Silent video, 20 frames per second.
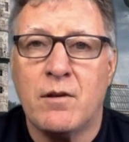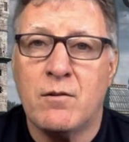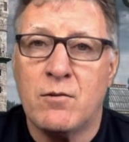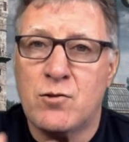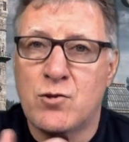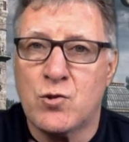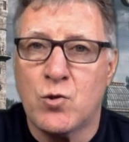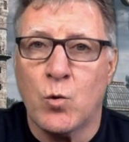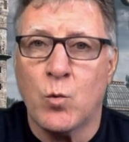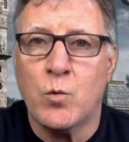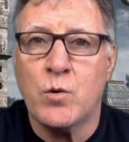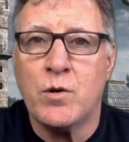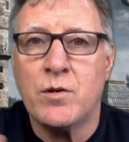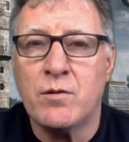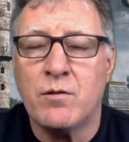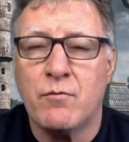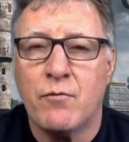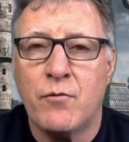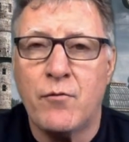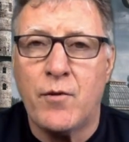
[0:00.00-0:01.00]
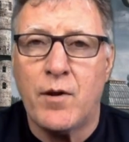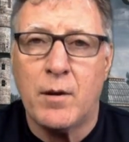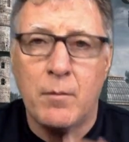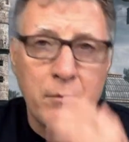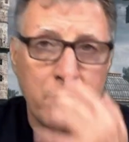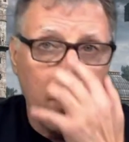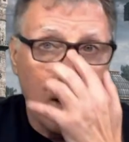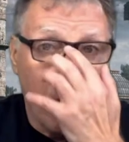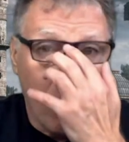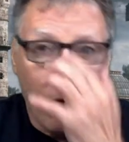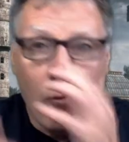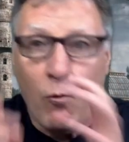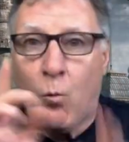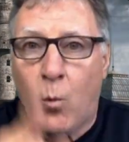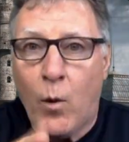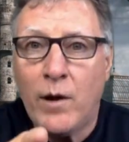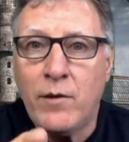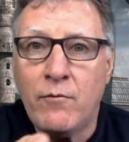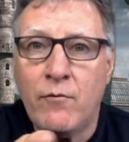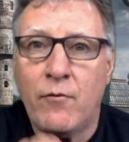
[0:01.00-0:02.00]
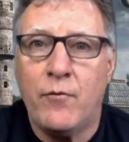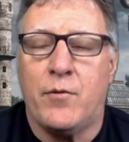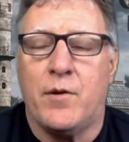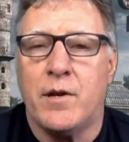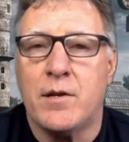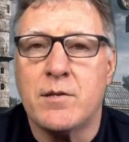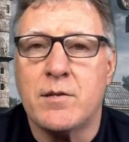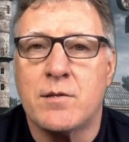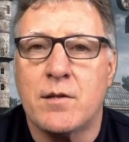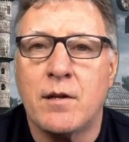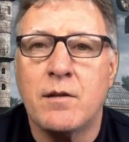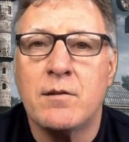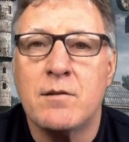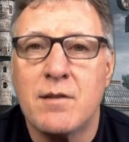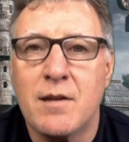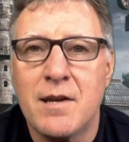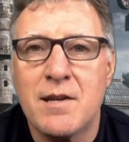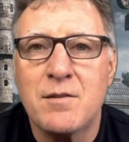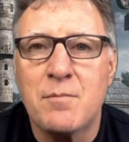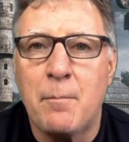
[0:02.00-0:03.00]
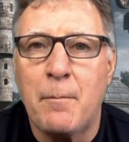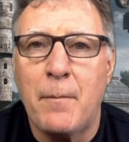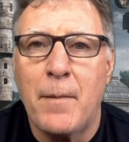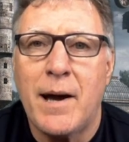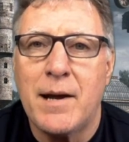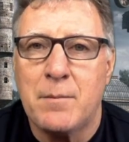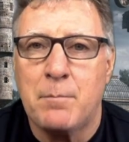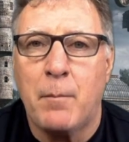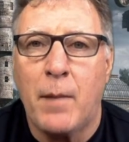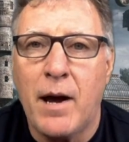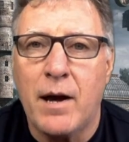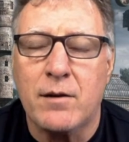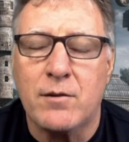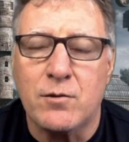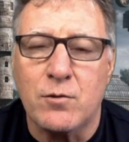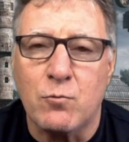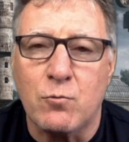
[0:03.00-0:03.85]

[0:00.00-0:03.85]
stories and films. One, for instance, is Mad Max.